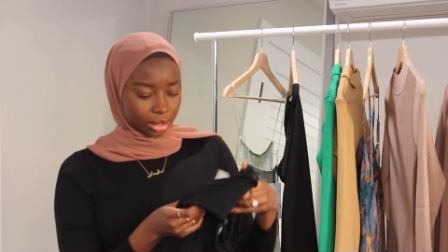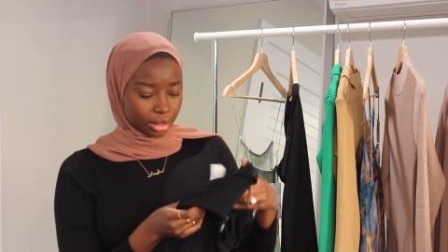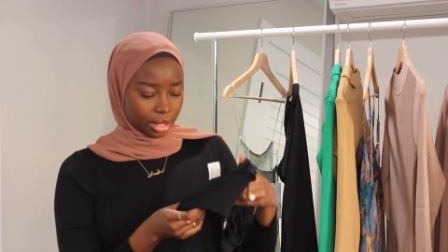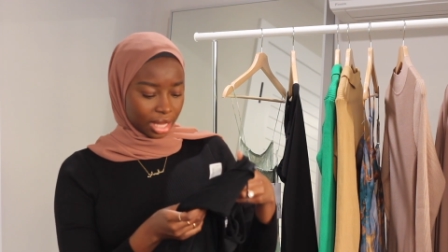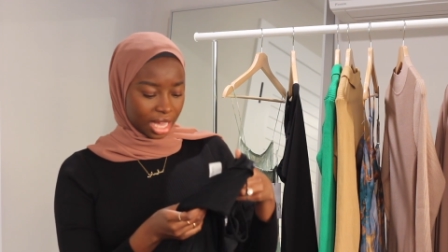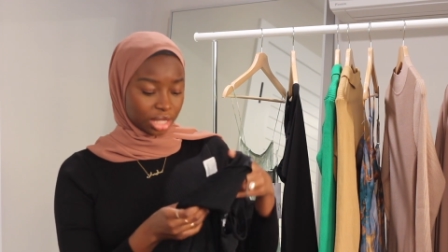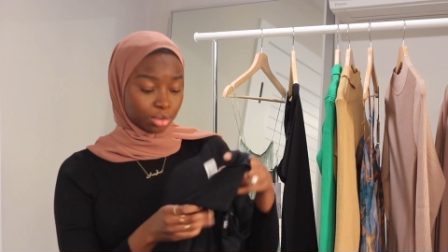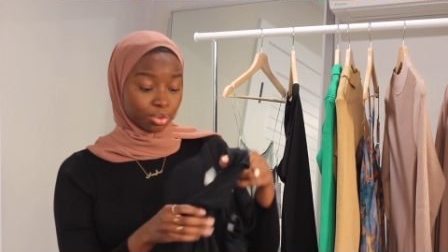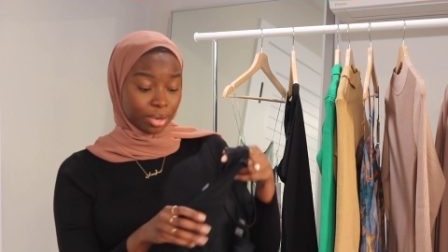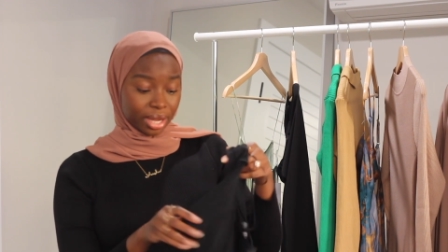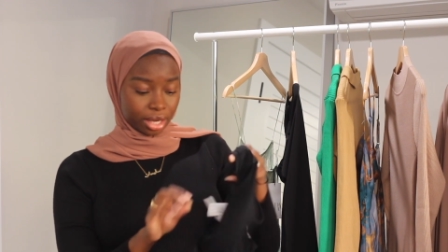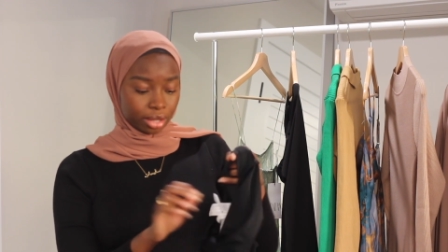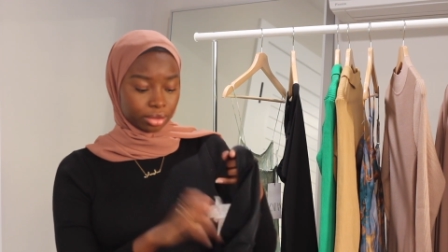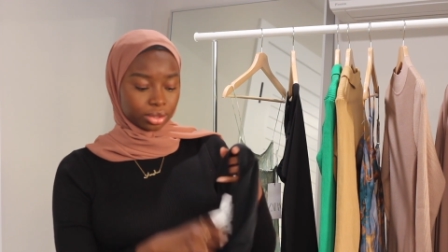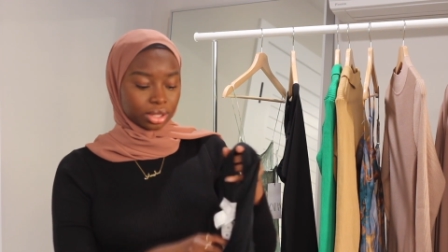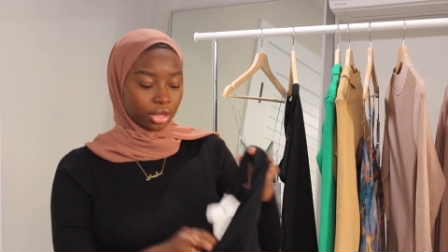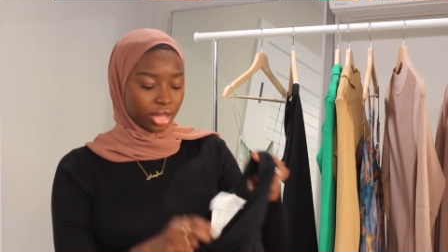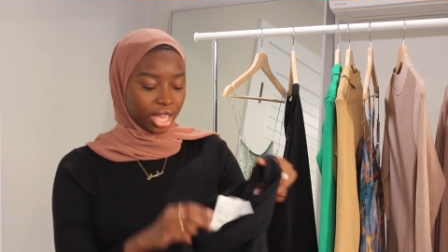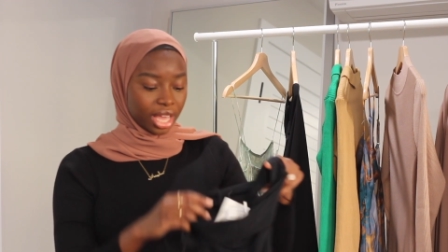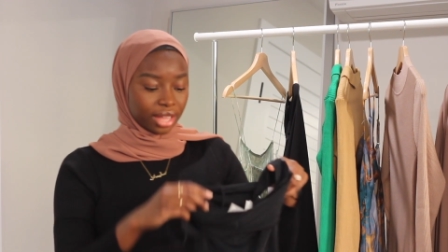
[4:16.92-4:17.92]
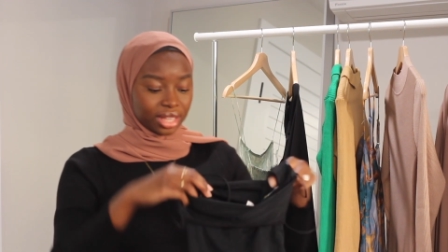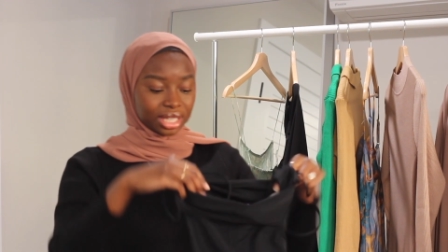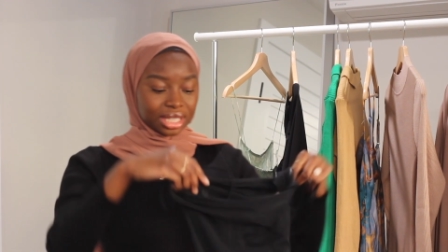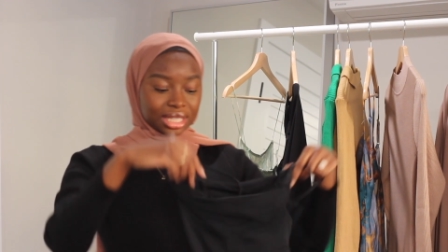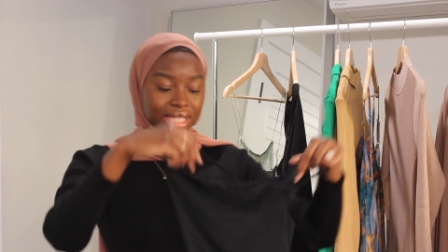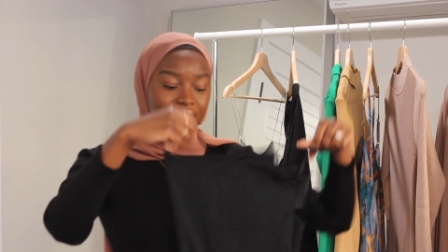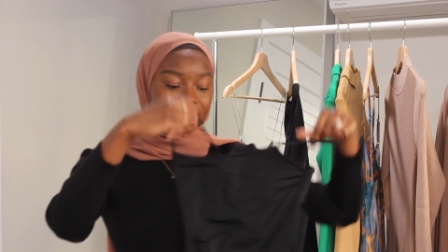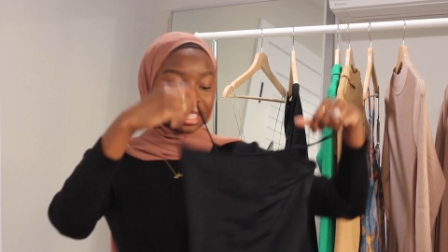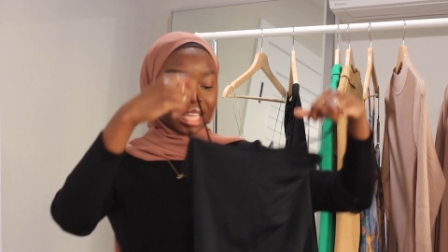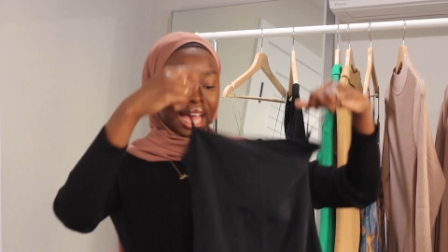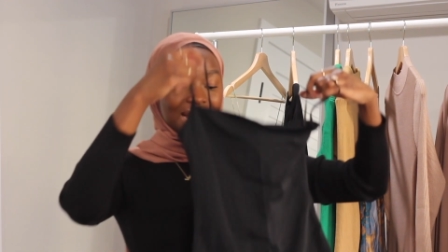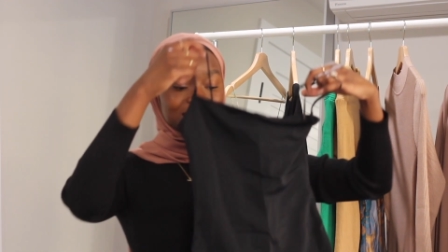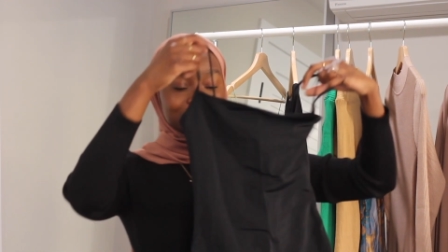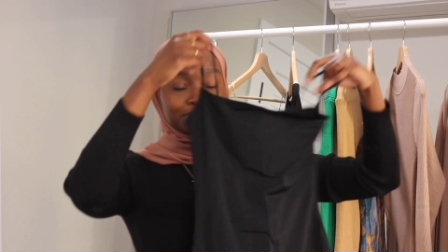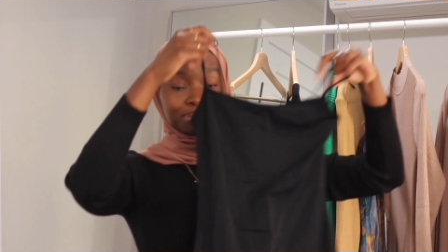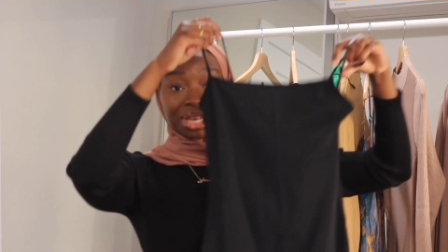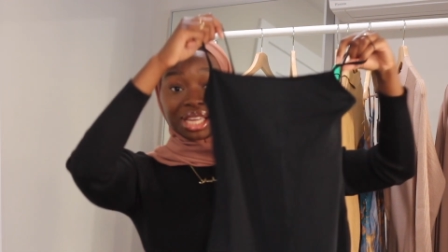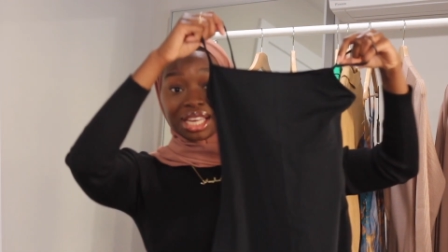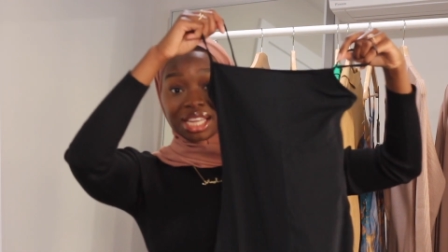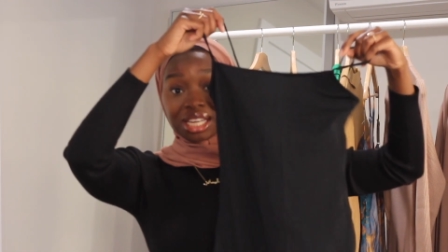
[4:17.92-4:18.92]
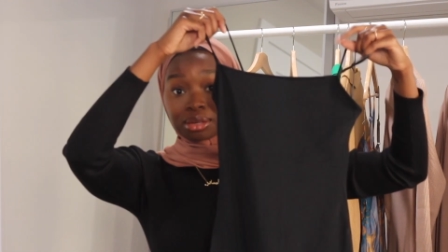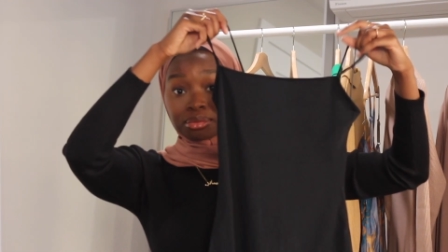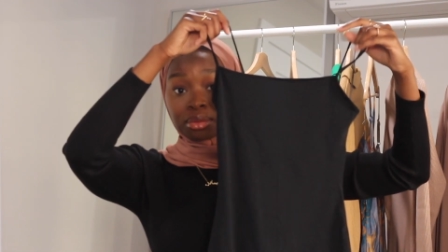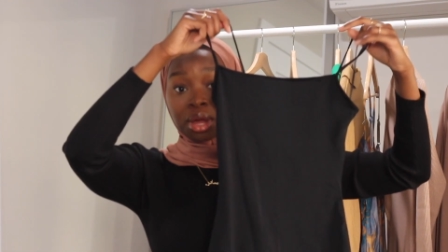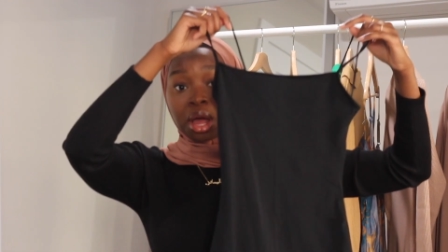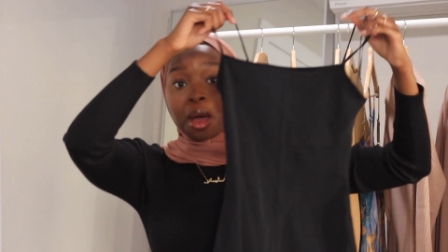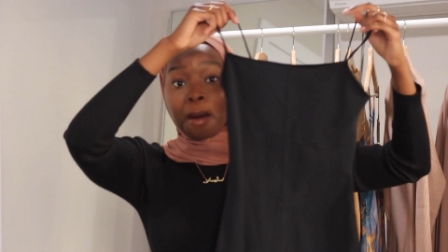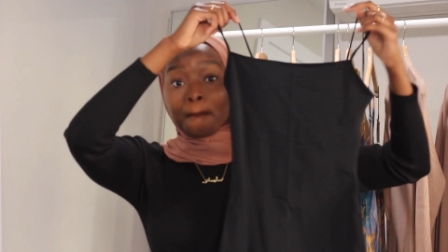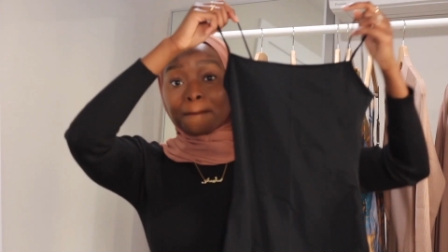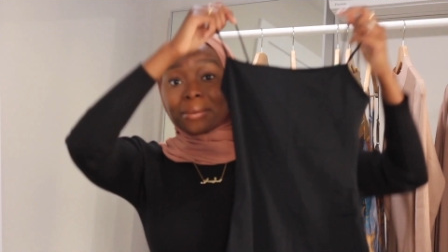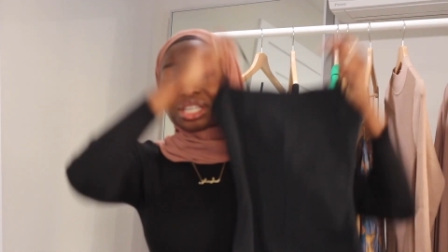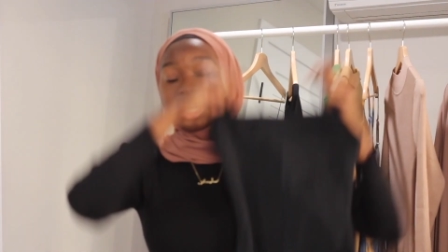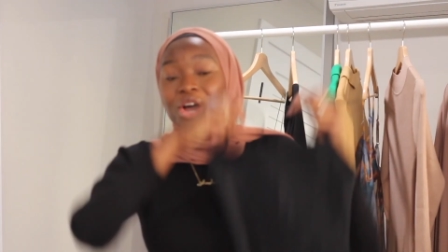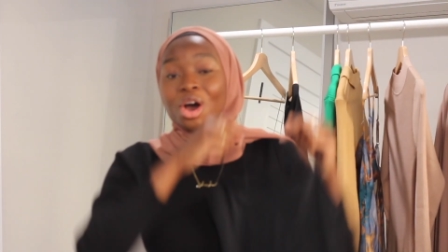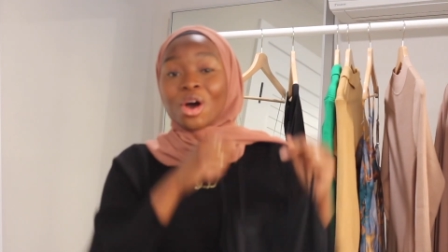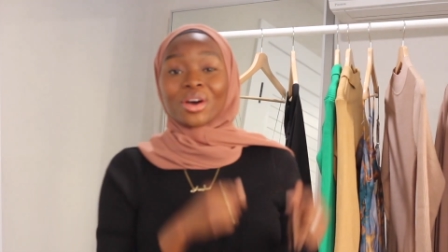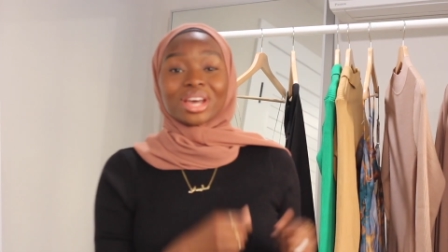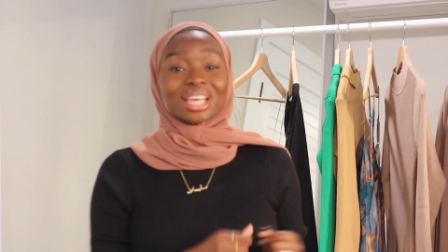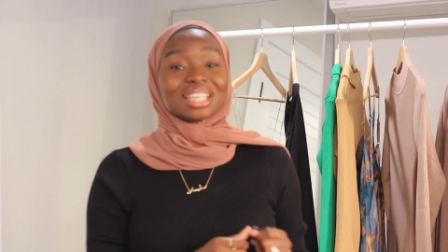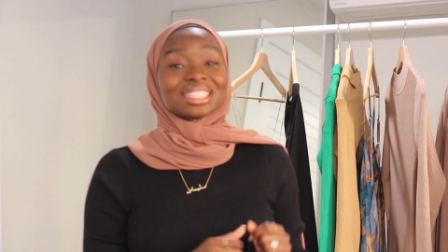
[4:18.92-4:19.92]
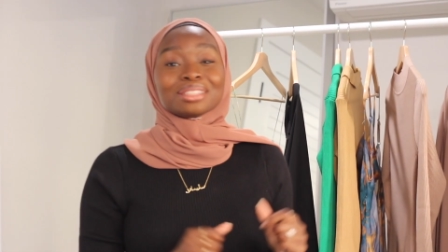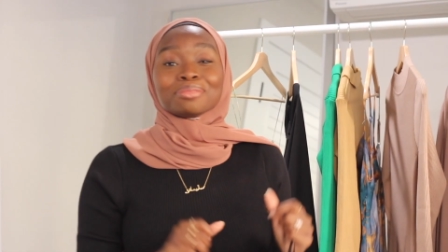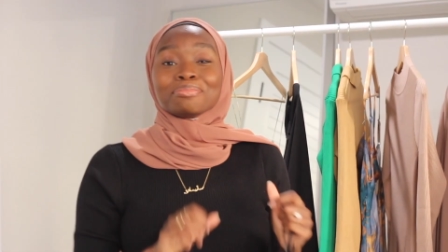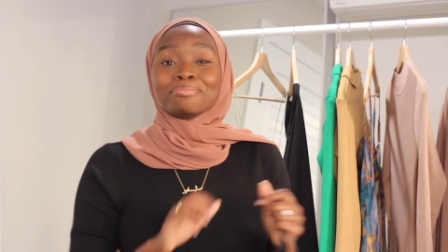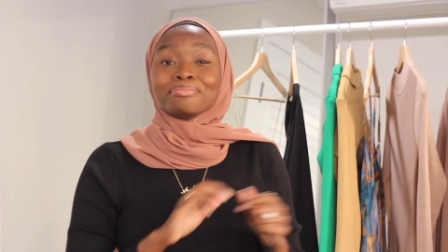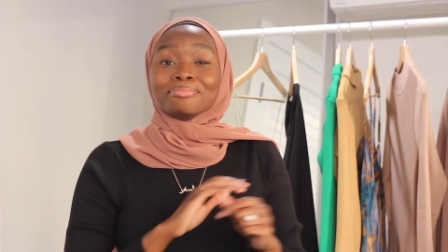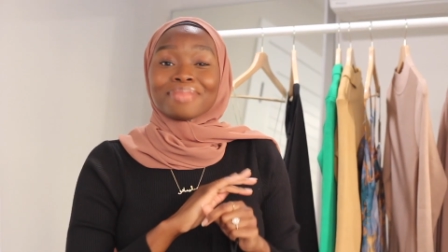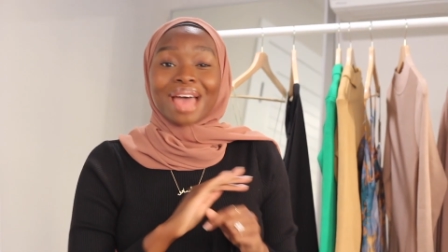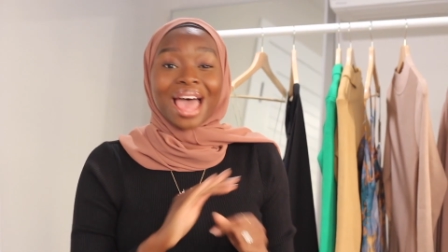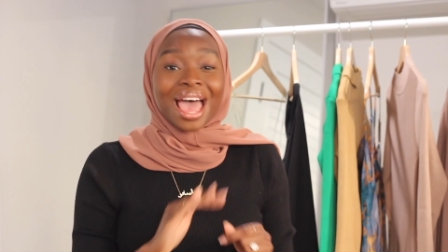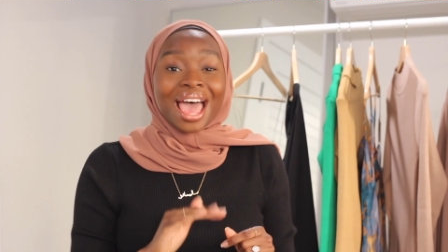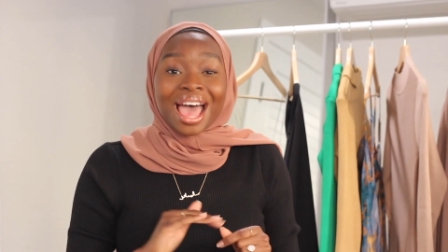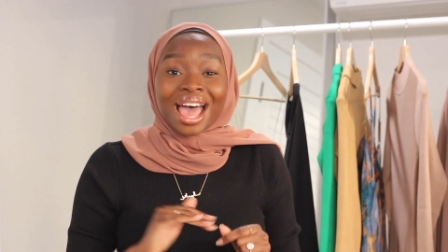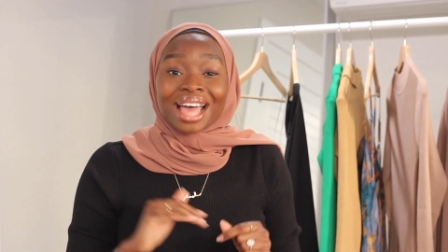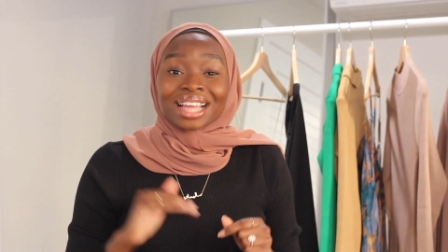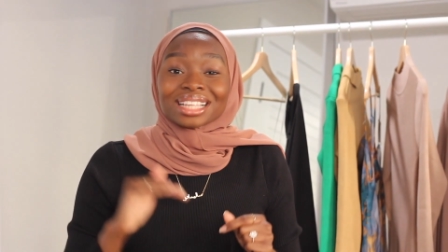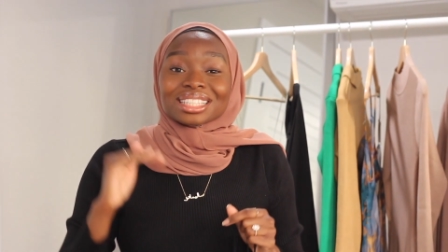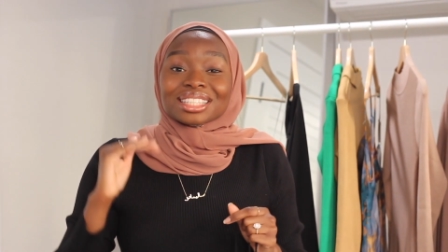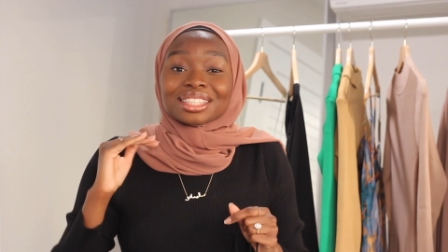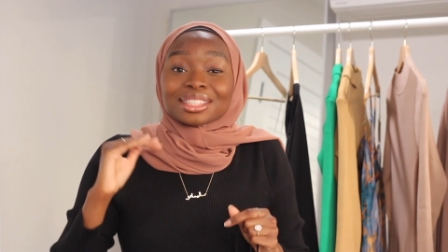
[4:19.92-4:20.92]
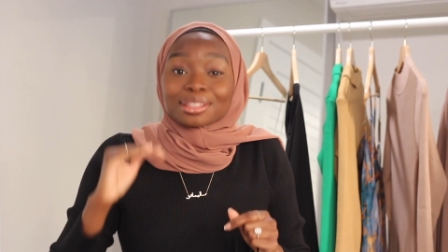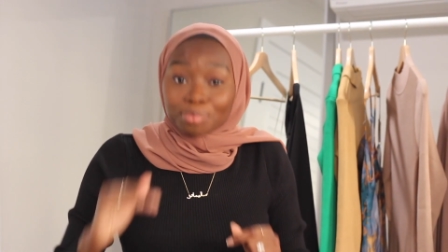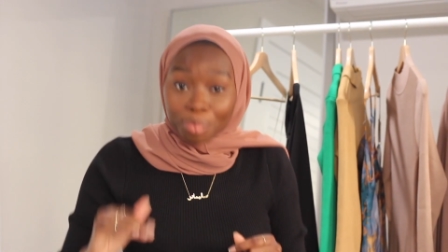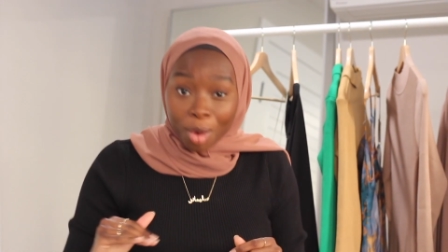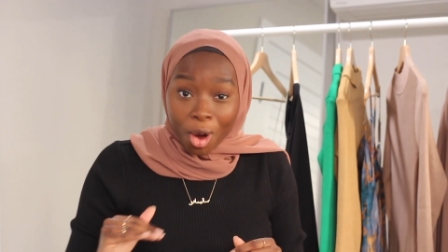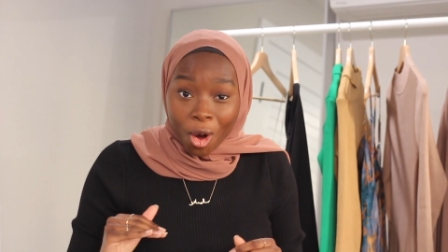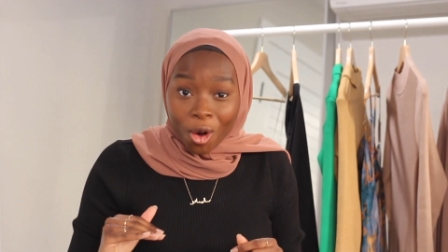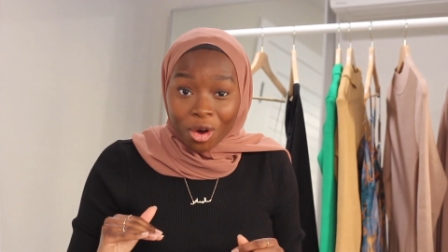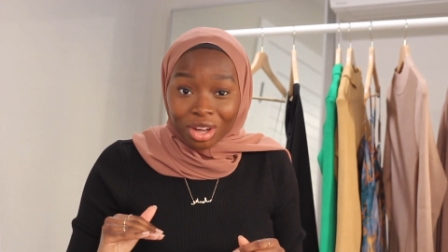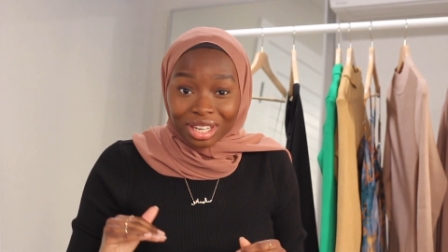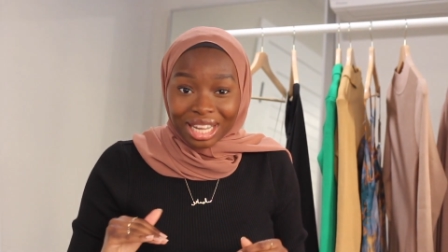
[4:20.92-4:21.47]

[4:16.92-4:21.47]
as well. So yeah, this is a size medium, but y'all, it's mad small.